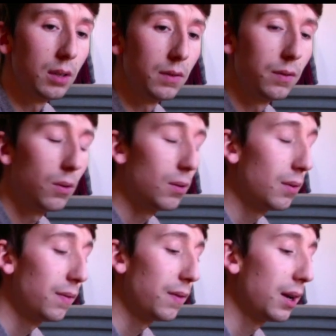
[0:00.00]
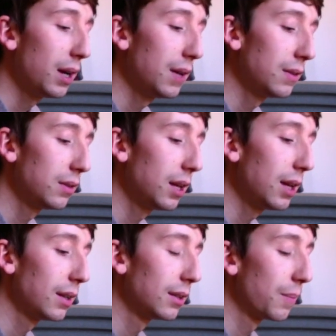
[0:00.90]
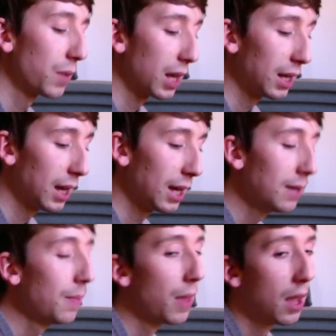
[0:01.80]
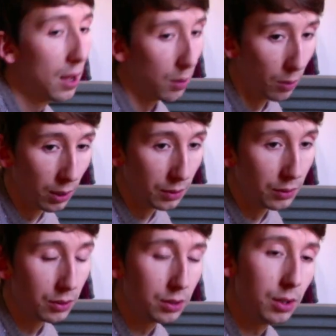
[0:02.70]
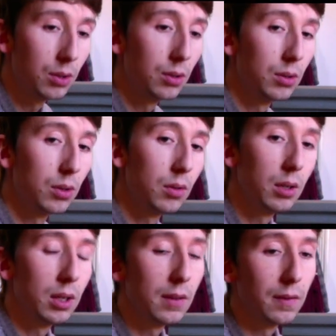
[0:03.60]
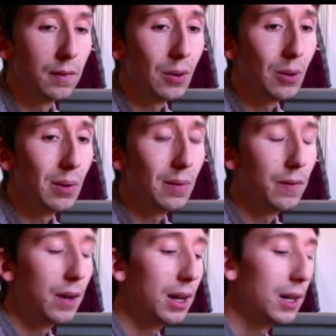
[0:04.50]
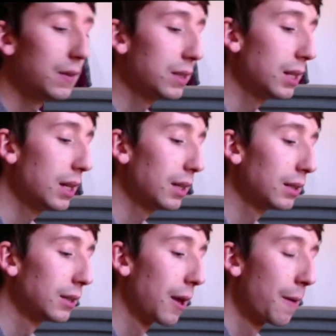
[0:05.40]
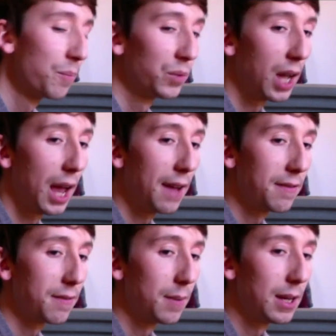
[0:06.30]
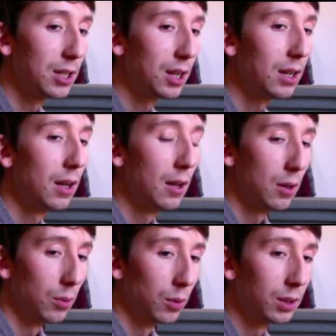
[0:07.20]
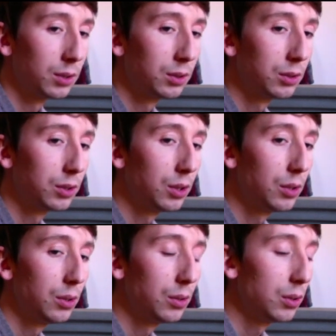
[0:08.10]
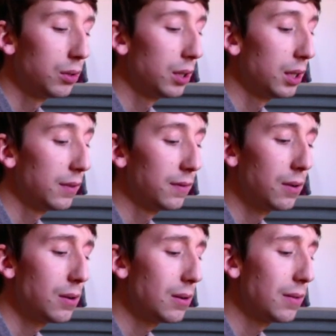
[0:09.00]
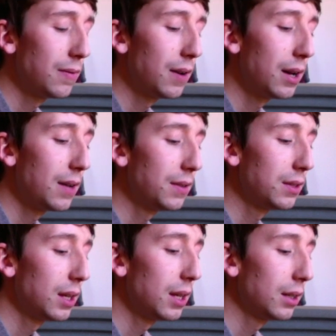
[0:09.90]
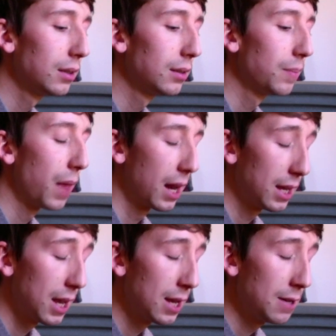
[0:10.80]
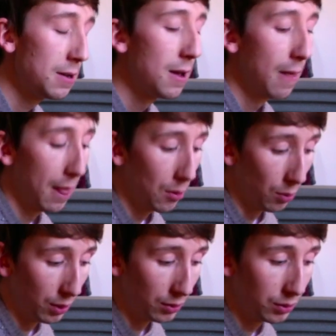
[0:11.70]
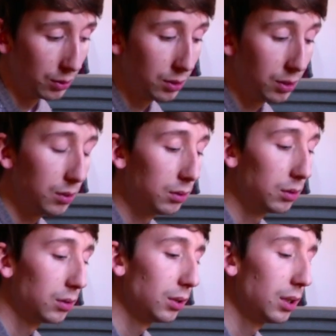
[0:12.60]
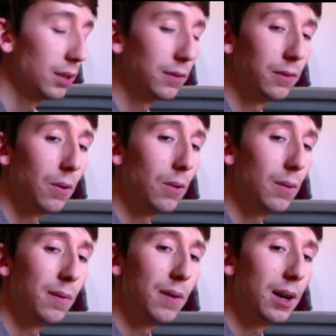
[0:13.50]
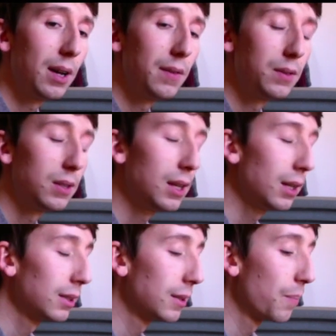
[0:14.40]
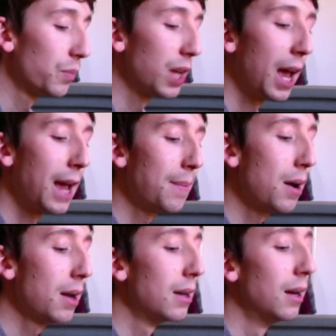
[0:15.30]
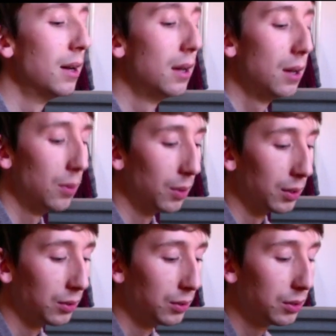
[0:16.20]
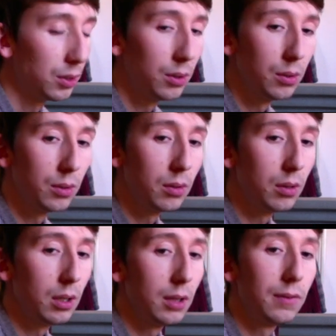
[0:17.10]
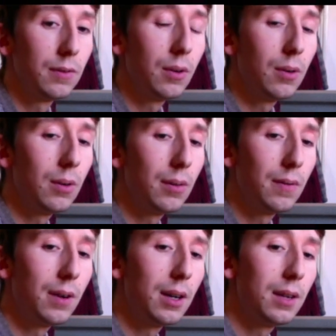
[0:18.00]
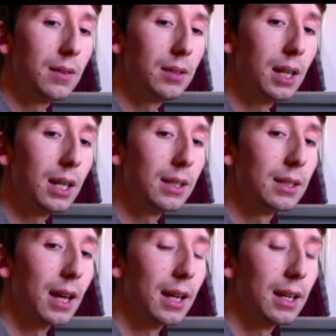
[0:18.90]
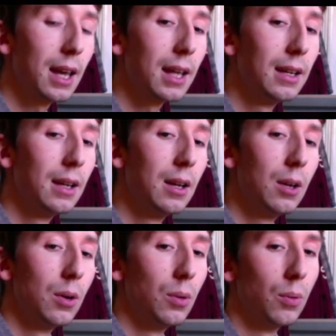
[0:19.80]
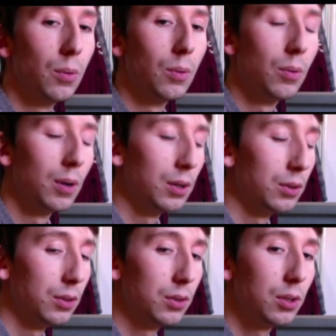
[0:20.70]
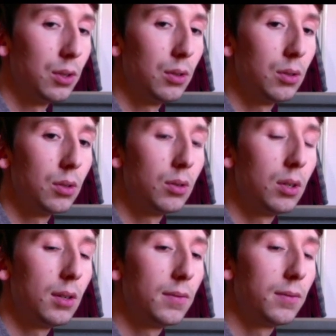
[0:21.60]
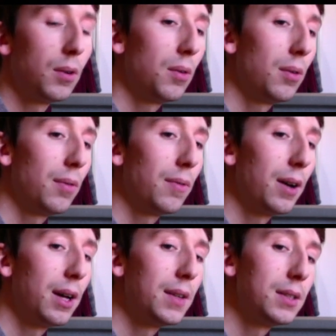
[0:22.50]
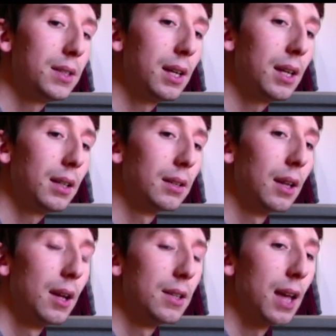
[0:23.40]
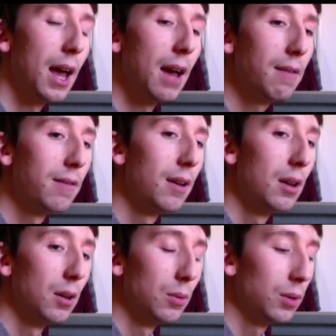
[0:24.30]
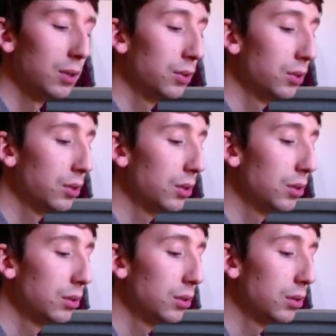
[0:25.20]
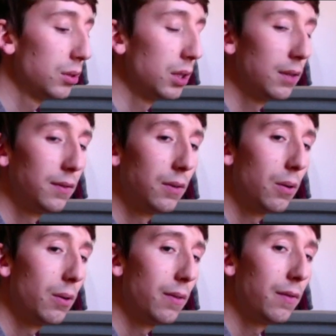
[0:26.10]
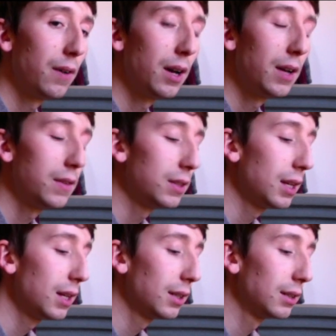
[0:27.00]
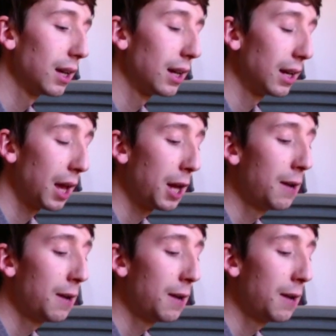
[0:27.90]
4, 5, 6. And again. 1, 2, 3, 4, 5, 6 to F major. 1, 2, 3, 4, 5, 6. And again. 1, 2, 3, 4, 5, 6 to A minor. 1, 2, 3, 4, 5, 6. And again. 1, 2, 3, 4, 5, 6 to F. 1, 2, 3, 4, 5, 6. And again.